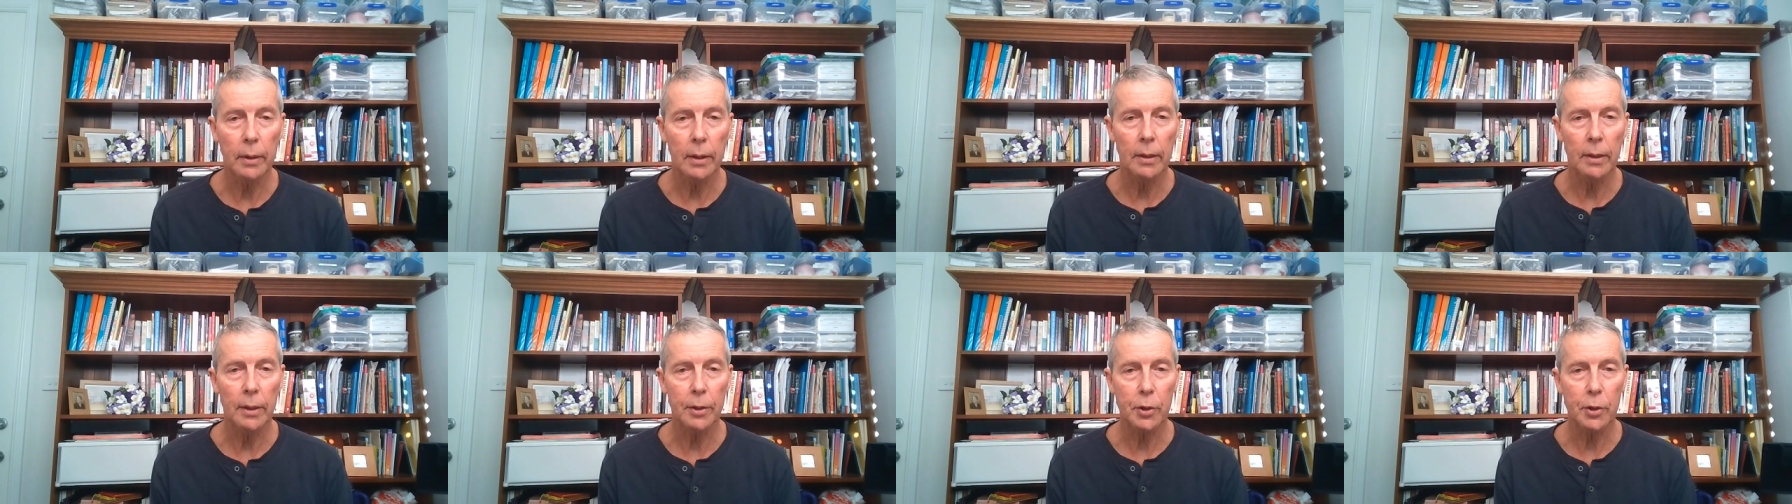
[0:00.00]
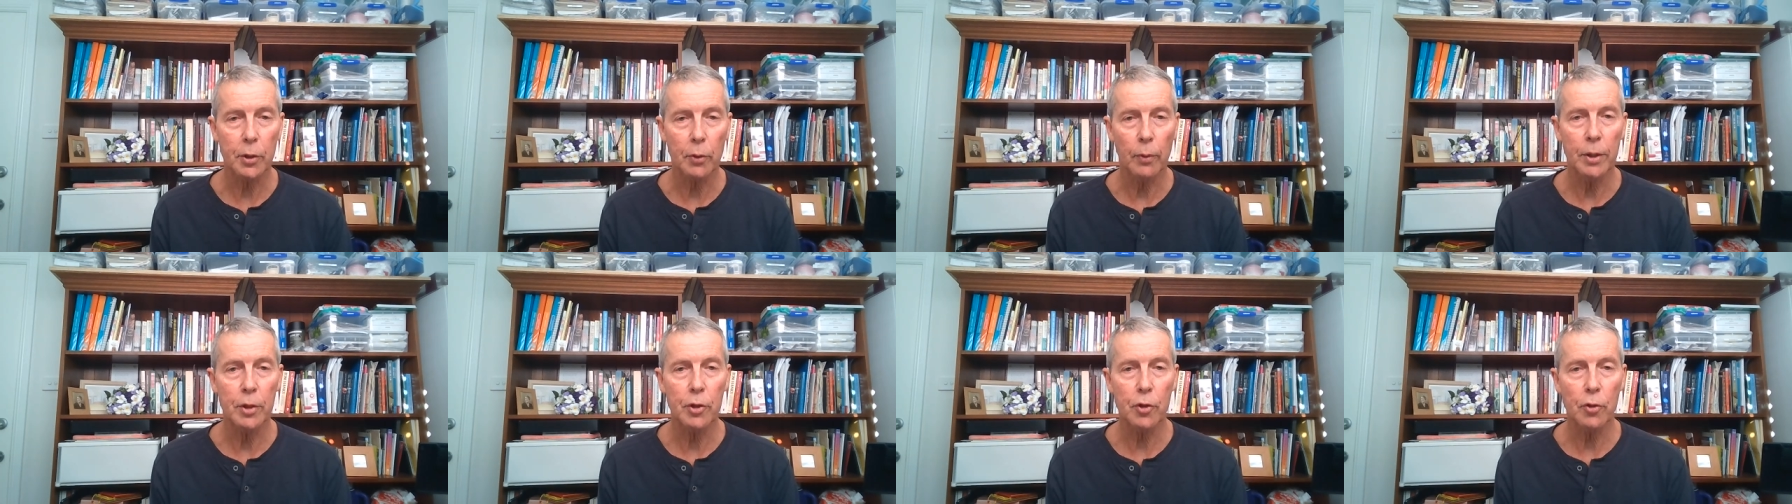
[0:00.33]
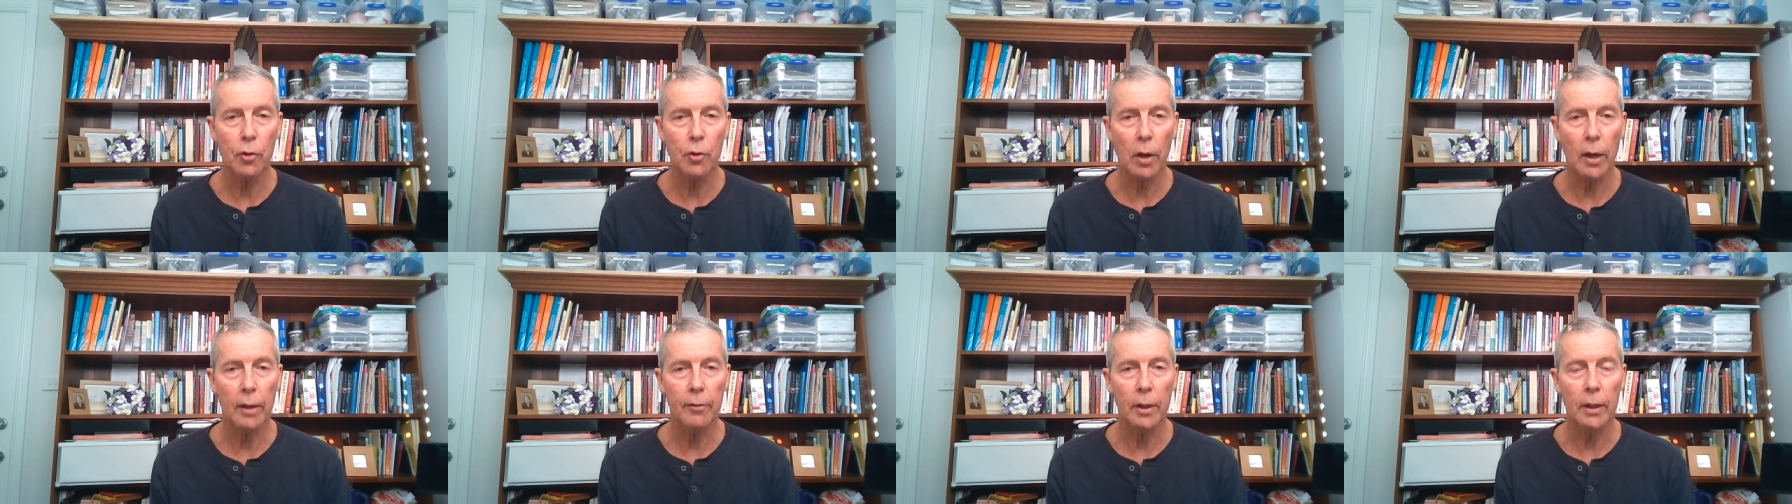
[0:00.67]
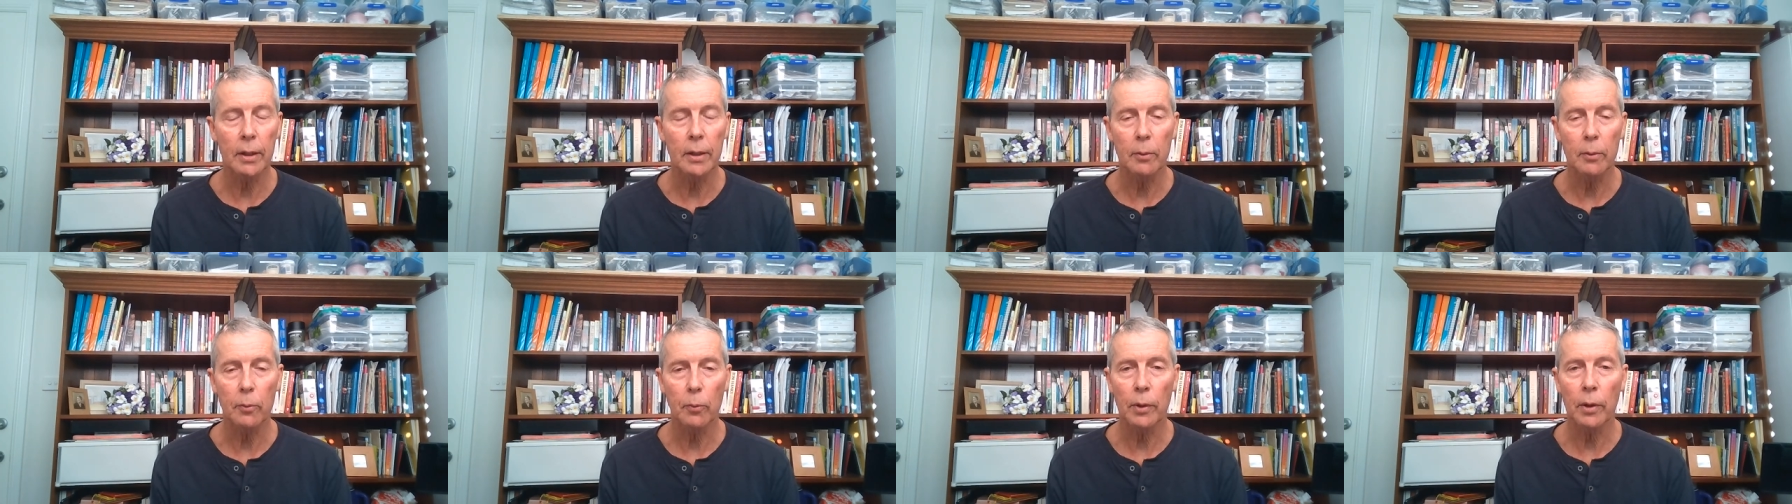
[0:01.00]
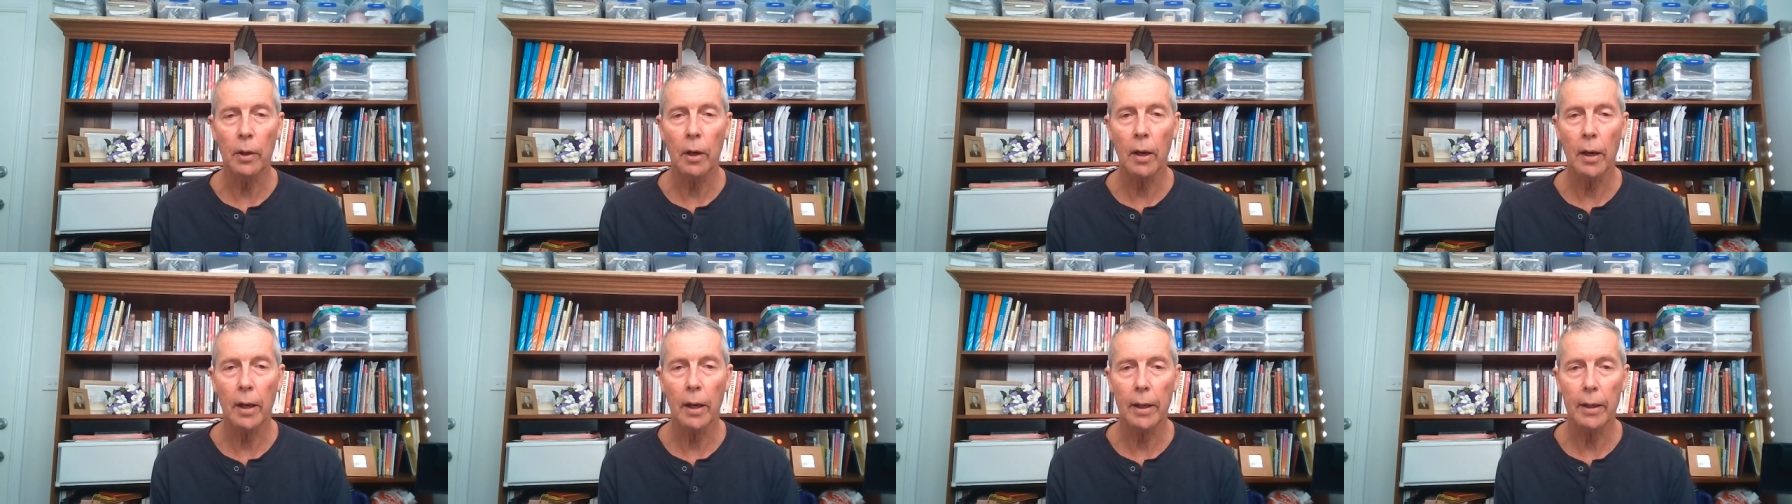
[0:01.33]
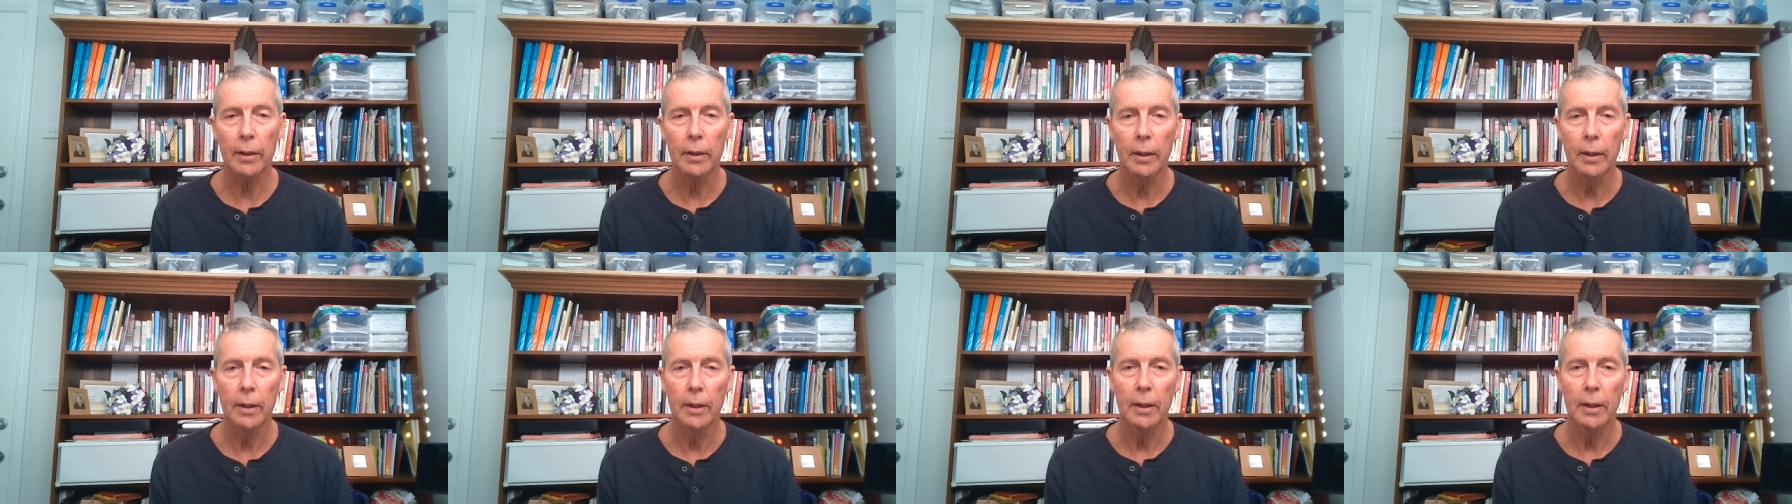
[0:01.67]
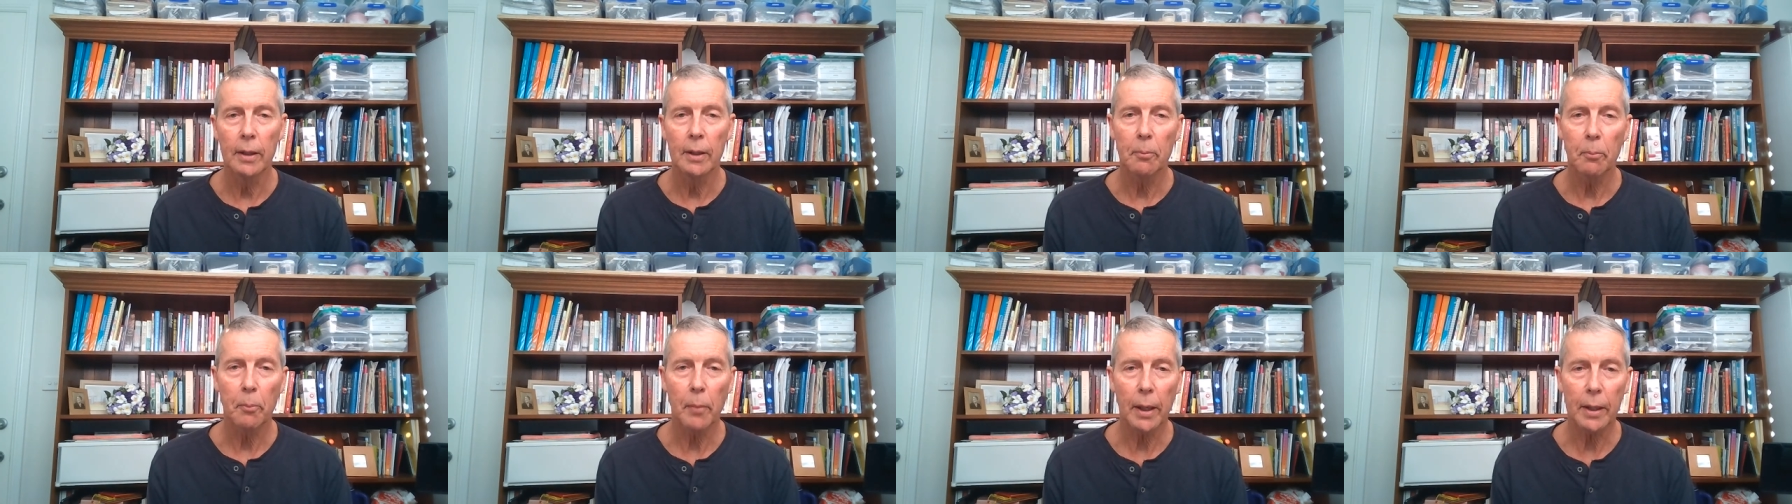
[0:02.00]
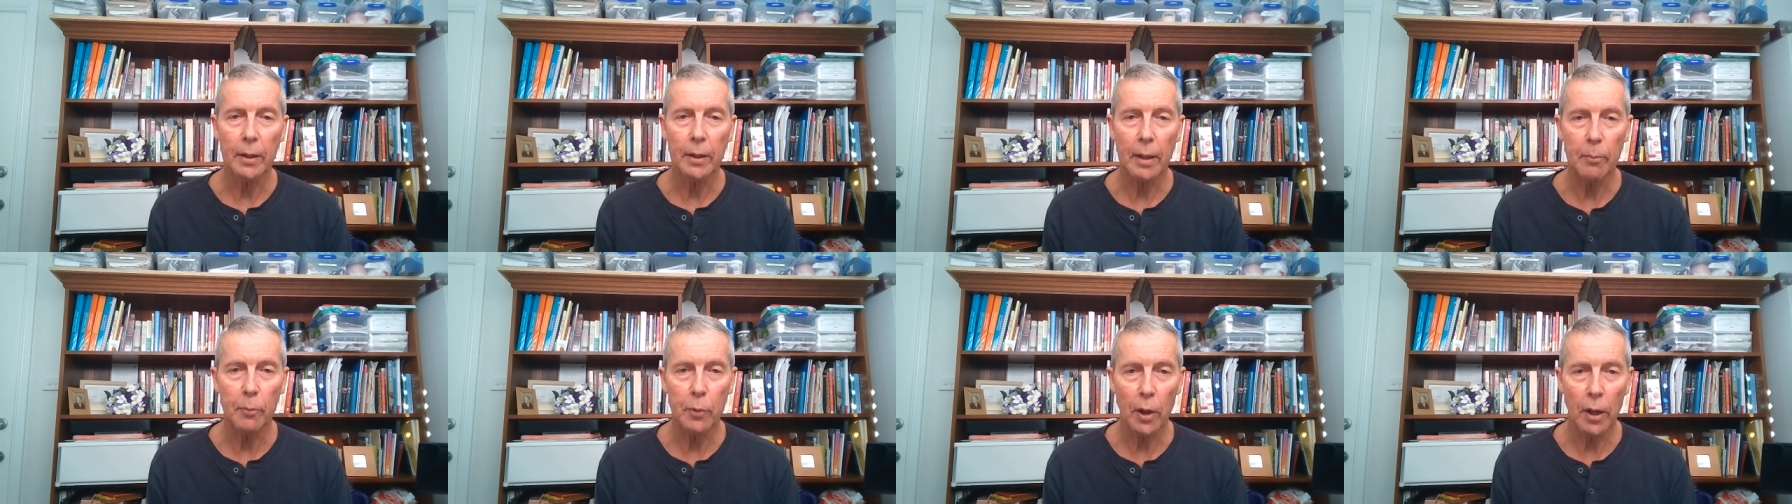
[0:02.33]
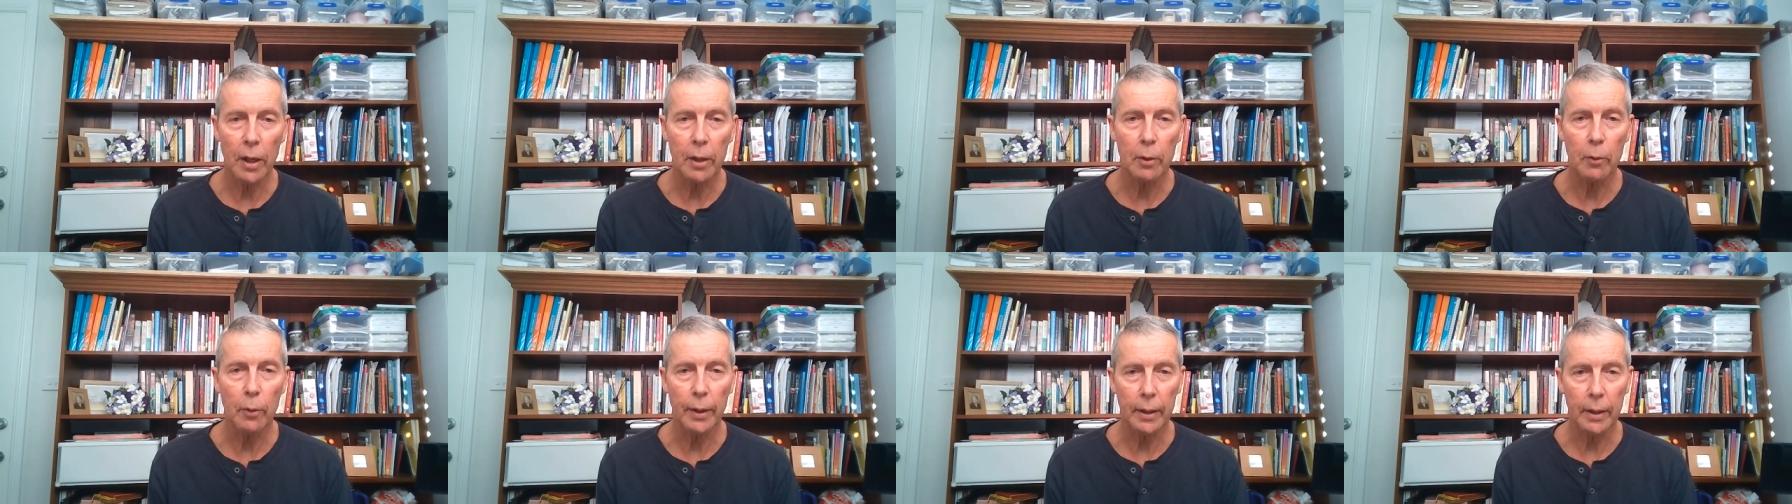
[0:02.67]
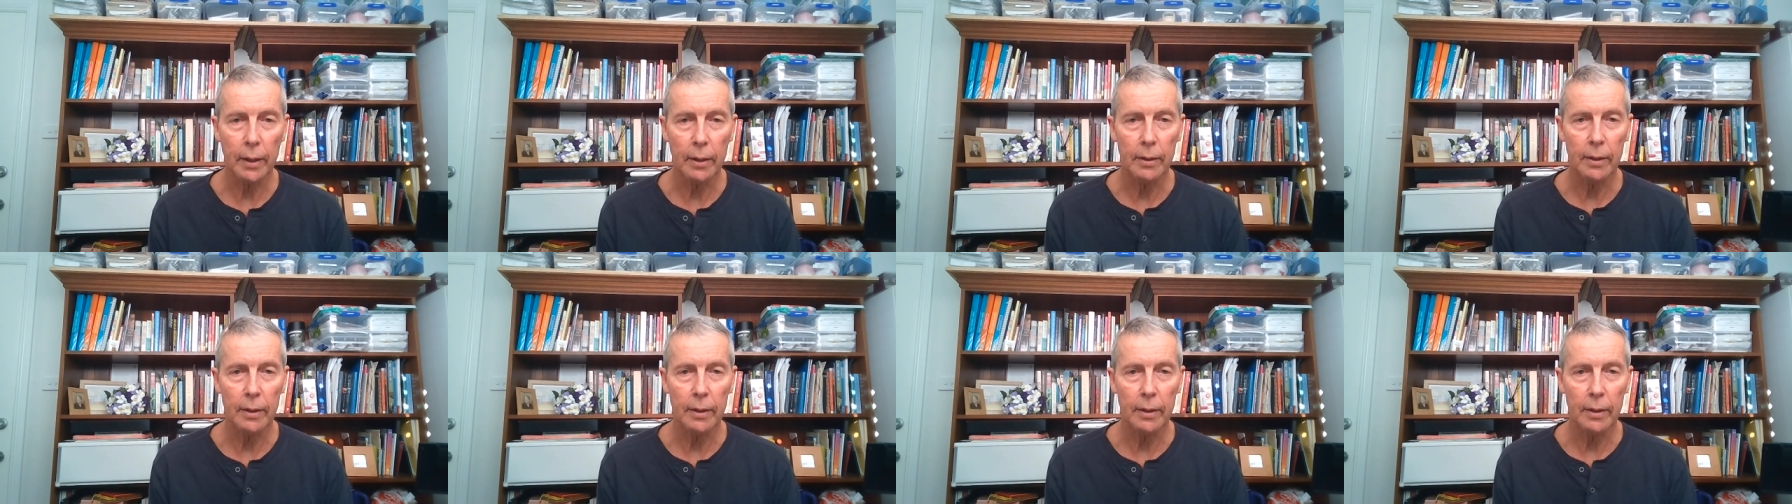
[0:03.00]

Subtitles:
a syringe driver, will I make them die quicker?